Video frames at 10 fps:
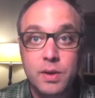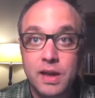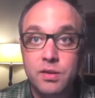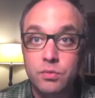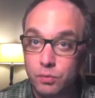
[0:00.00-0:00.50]

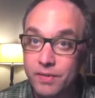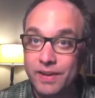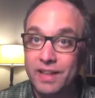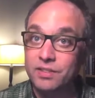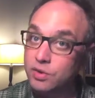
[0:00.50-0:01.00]
can
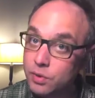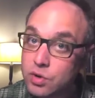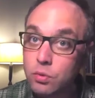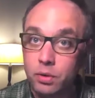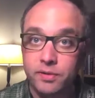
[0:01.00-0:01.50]
refinance into a
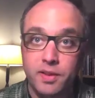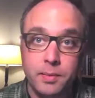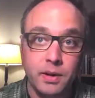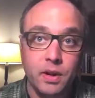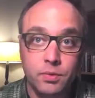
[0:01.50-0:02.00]
new rural
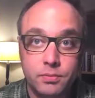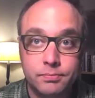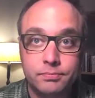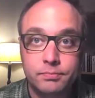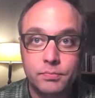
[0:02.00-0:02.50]
development loan.
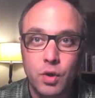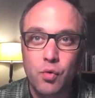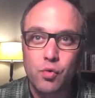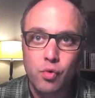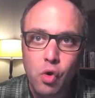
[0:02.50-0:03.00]

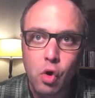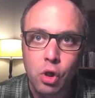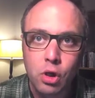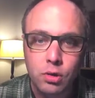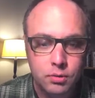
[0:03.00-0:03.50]

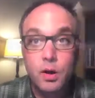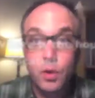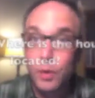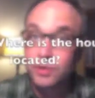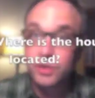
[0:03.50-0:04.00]
Rural.
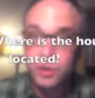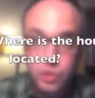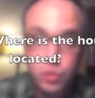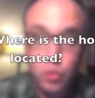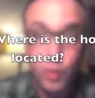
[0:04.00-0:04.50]
Question
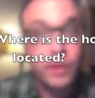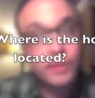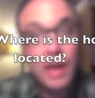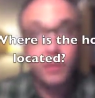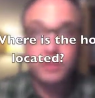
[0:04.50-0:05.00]
2, where is
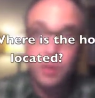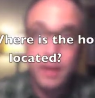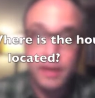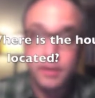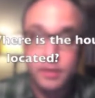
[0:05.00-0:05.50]
the house
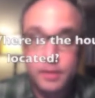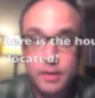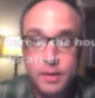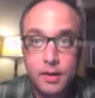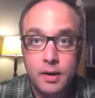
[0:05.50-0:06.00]
located?
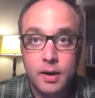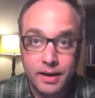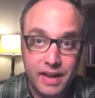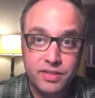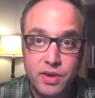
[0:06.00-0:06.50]

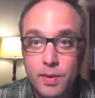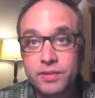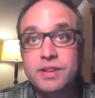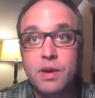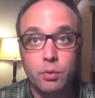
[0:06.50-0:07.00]
Again, the
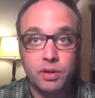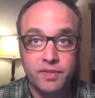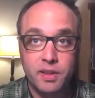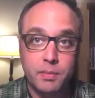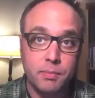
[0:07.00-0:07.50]
USDA Rural
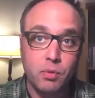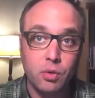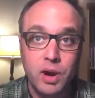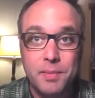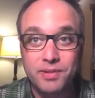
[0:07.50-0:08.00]
Development
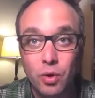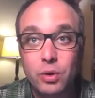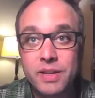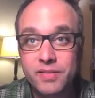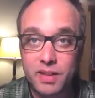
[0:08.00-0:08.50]
Program is
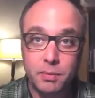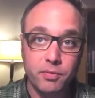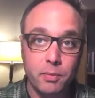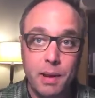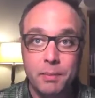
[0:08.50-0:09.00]
only available
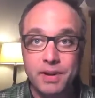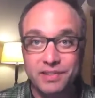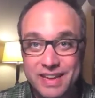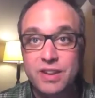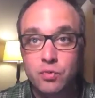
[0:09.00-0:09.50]
for
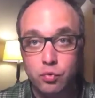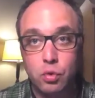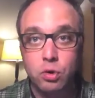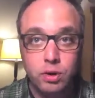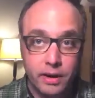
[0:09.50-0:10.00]
properties in
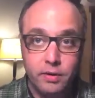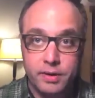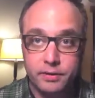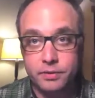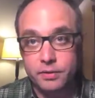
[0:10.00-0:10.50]
rural
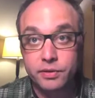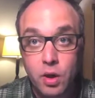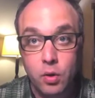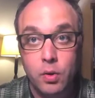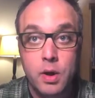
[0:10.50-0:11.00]
areas.
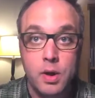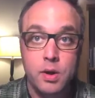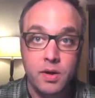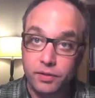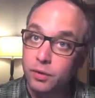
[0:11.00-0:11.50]
So,
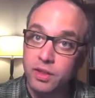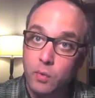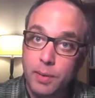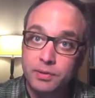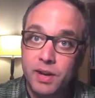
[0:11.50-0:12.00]
you have to go to their
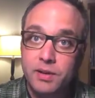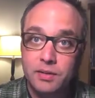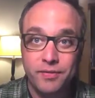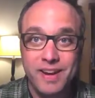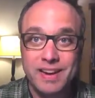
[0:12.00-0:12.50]
website
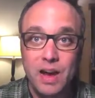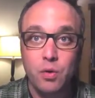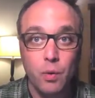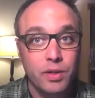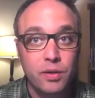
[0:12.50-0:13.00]
to find
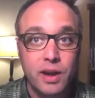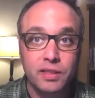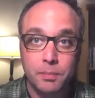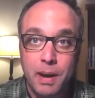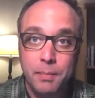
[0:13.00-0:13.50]
out whether or not
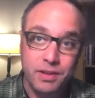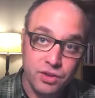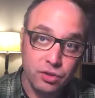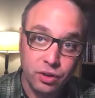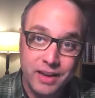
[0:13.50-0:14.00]
the property
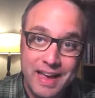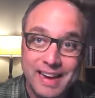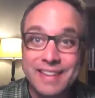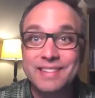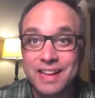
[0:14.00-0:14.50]
that you're looking at is